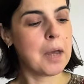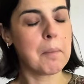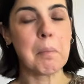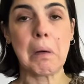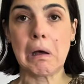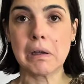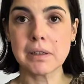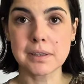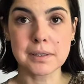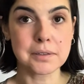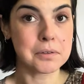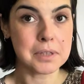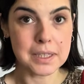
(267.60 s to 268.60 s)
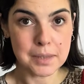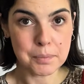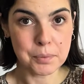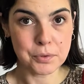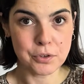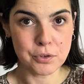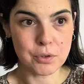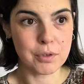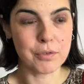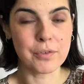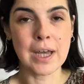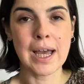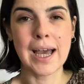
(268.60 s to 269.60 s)
But don't let that put you off.
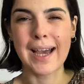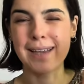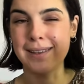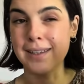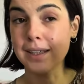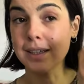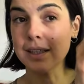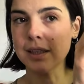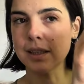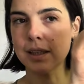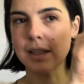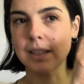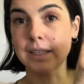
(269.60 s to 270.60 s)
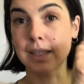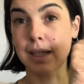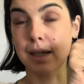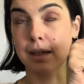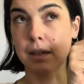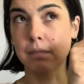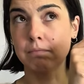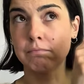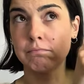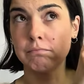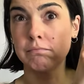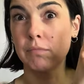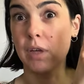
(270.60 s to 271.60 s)
I think I knitted this in like
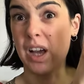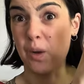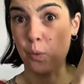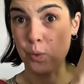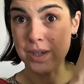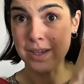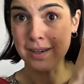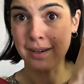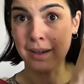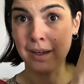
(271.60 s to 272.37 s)
a week